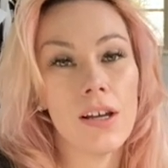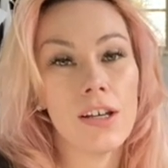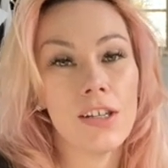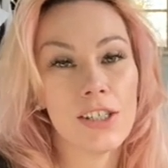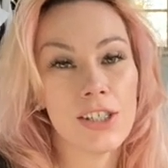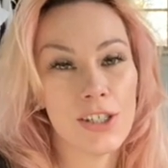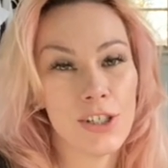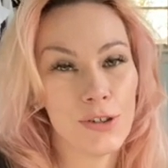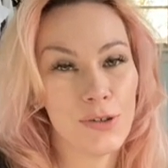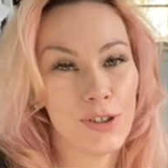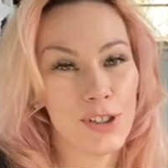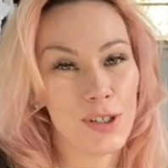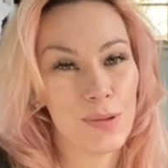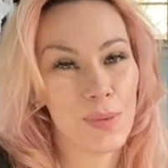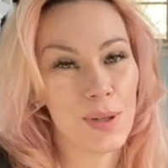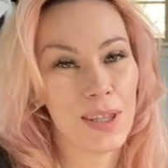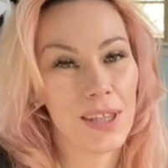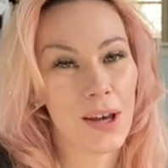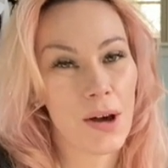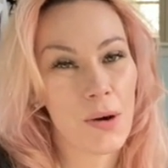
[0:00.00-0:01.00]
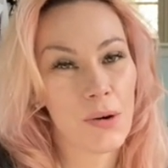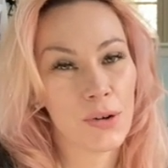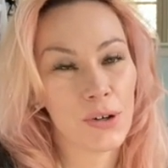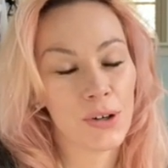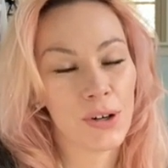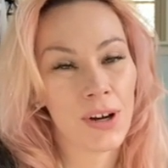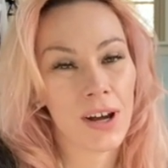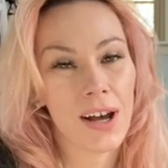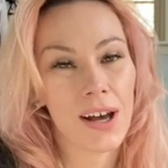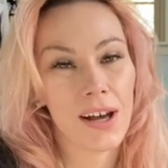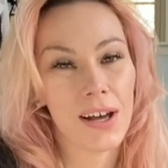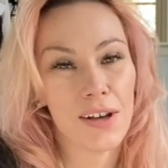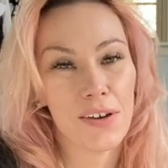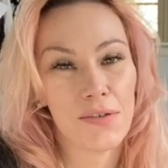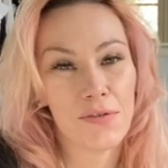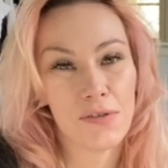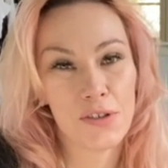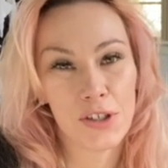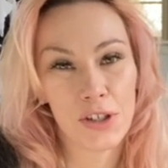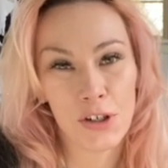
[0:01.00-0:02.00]
Soon to be the owner
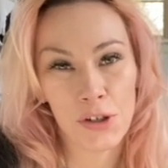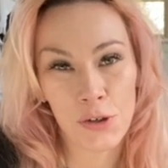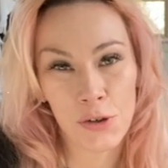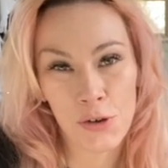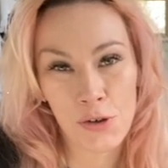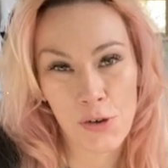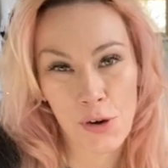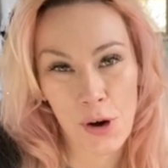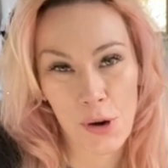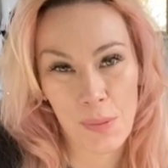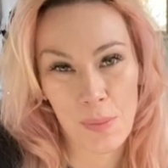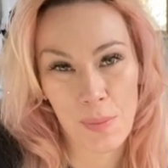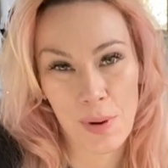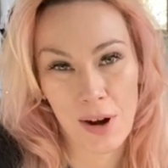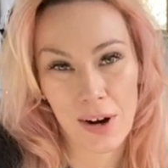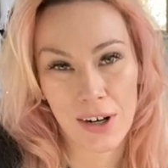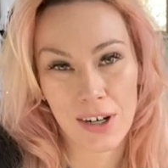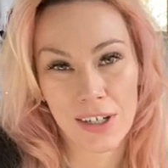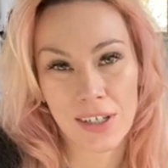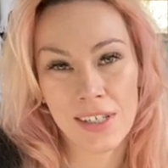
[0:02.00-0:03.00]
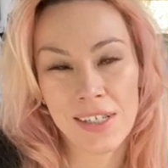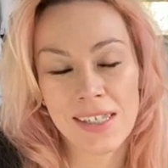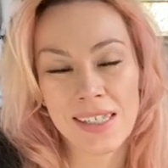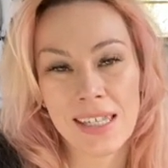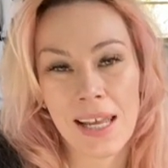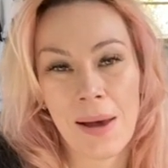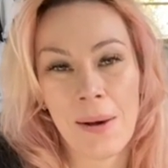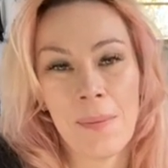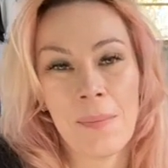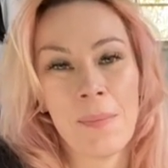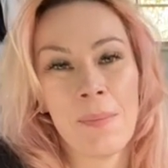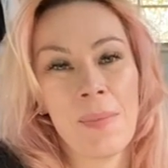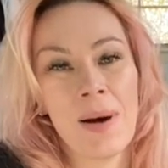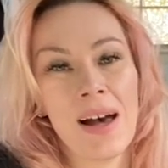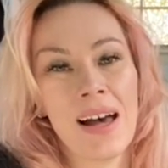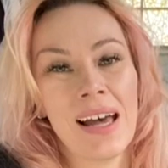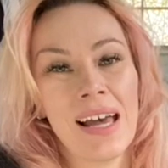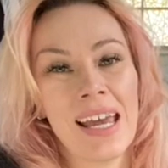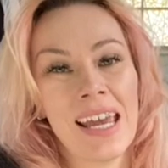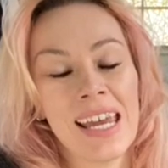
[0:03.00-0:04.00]
of 2 Chrome Bars.
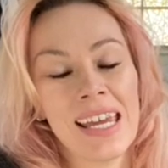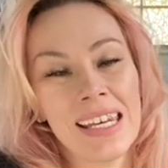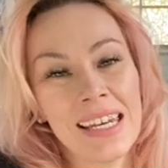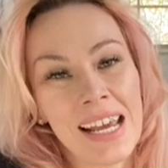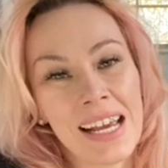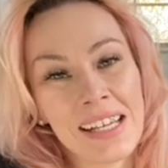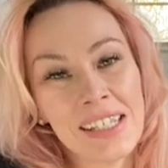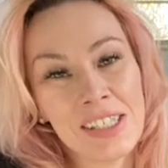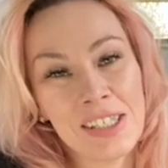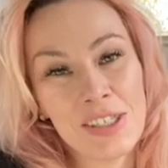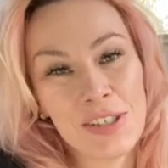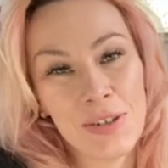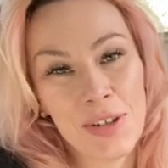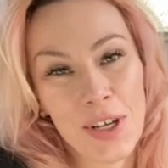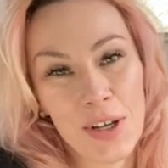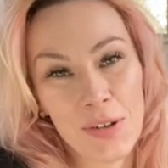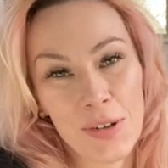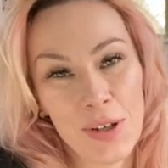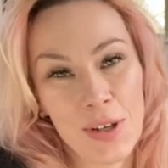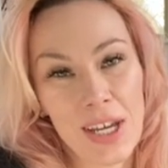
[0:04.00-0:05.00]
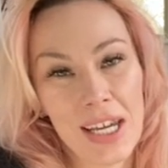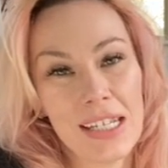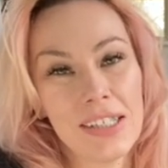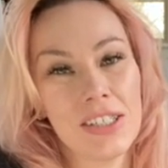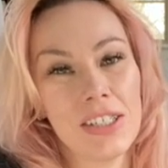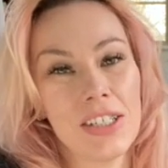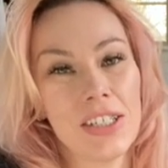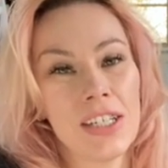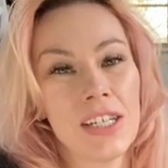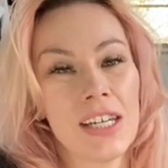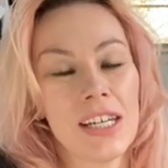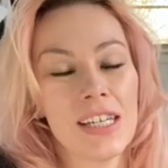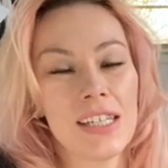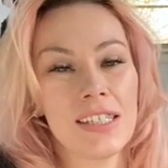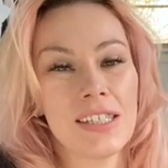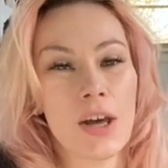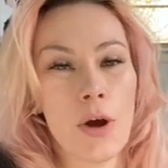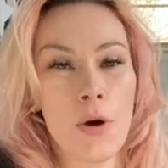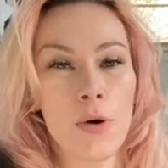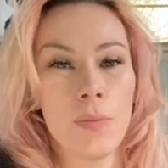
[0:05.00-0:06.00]
My next studio location
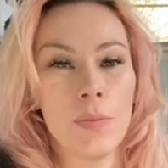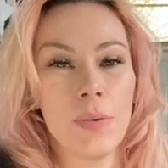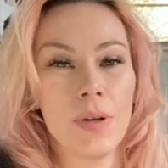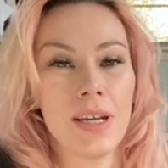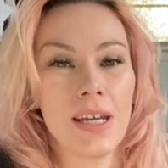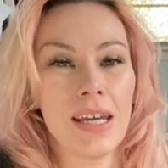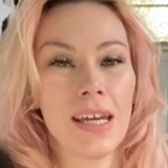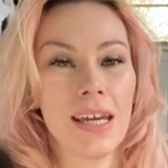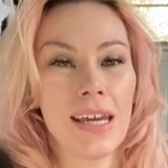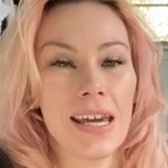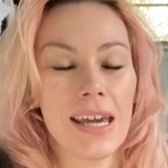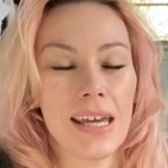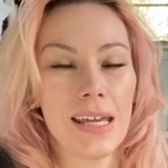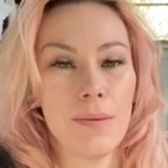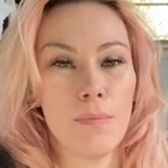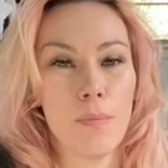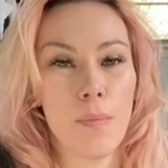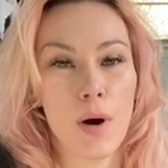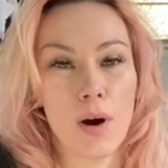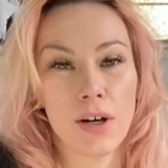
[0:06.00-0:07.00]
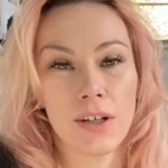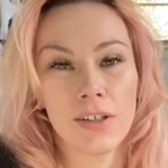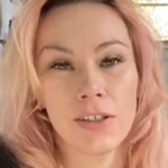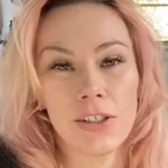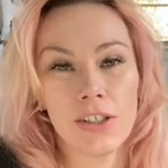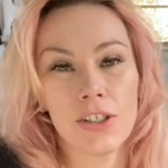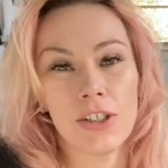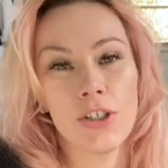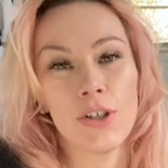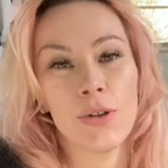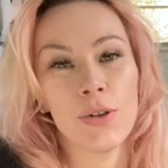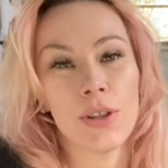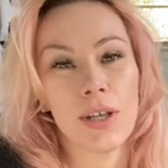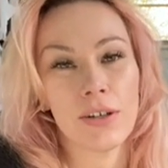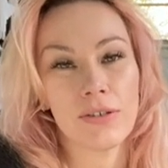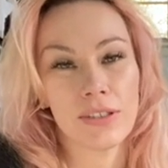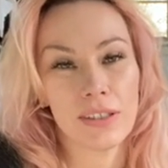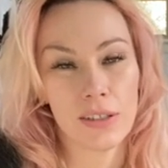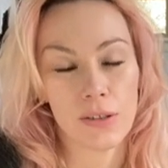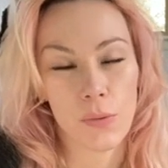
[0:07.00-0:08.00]
is opening in March
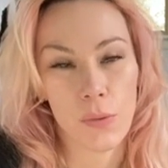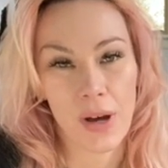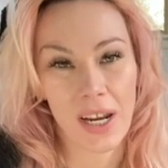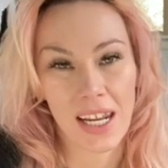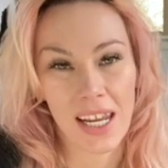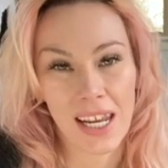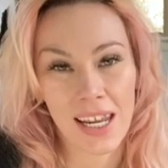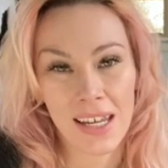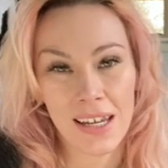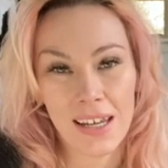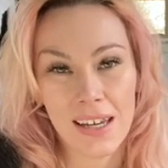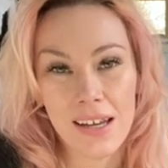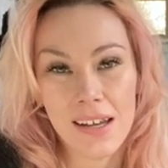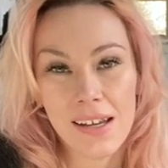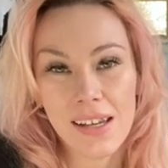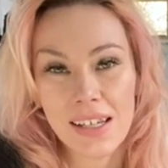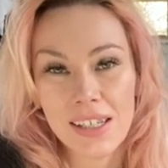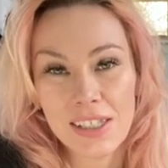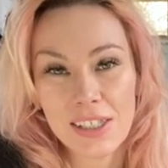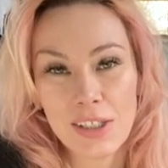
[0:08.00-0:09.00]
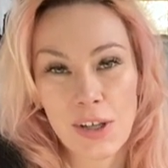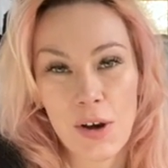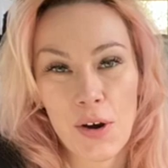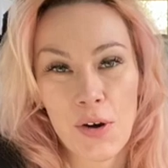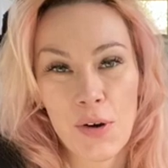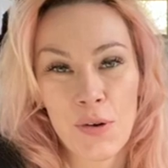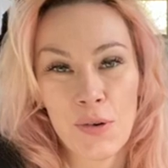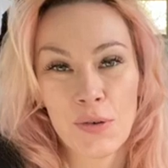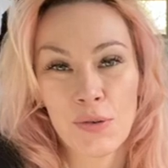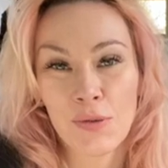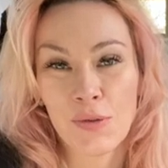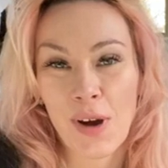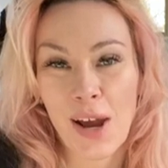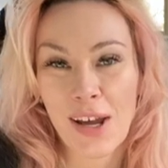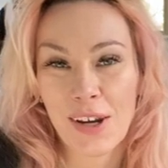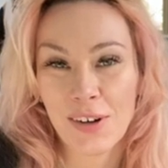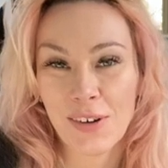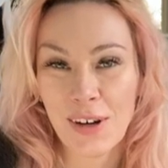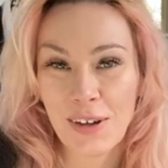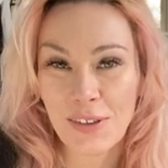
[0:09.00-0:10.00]
2020, so right
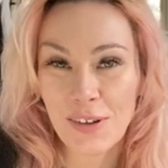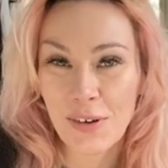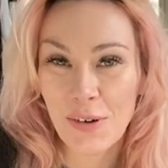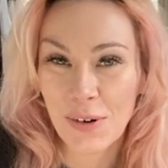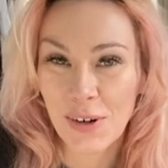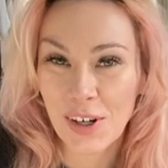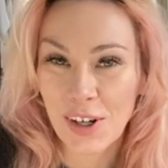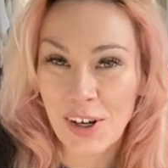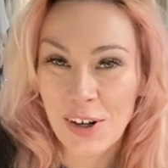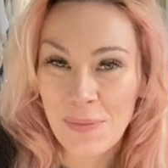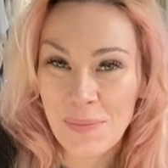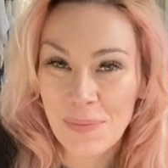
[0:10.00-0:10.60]
around the corner.